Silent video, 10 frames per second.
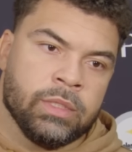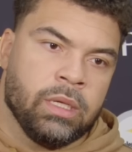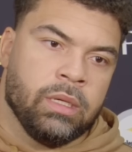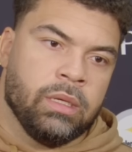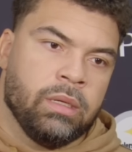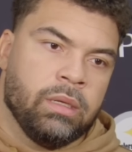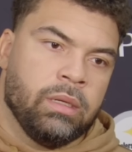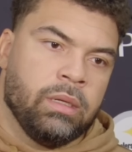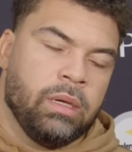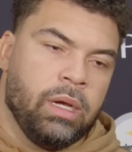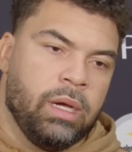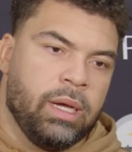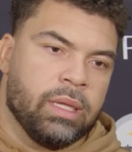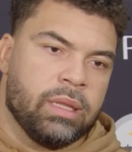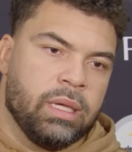and as a teammate?
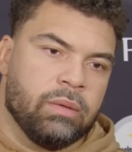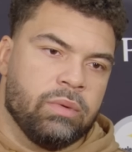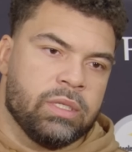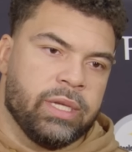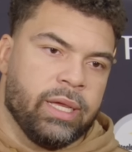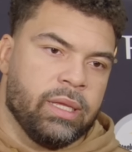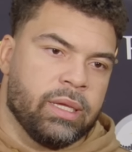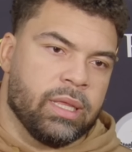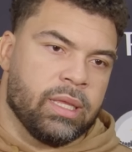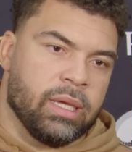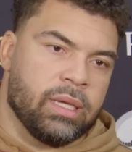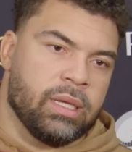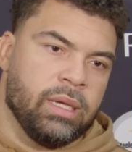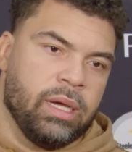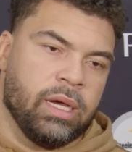I think with Jalen, I think
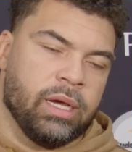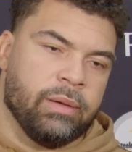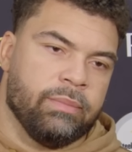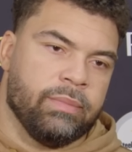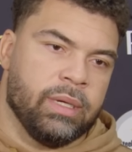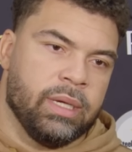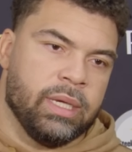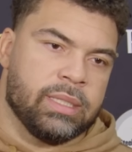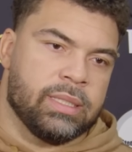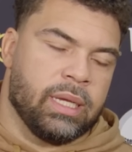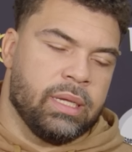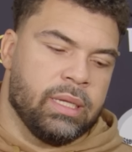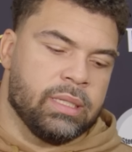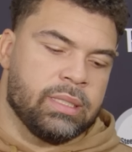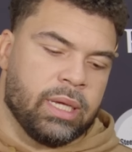his
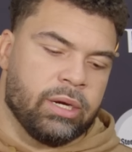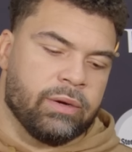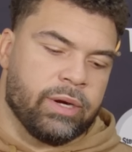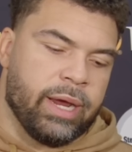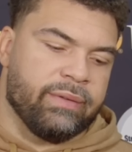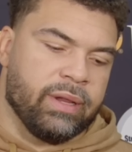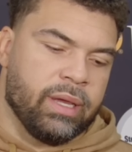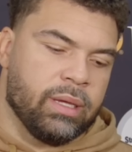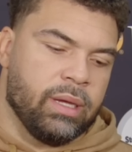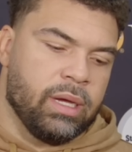center of gravity,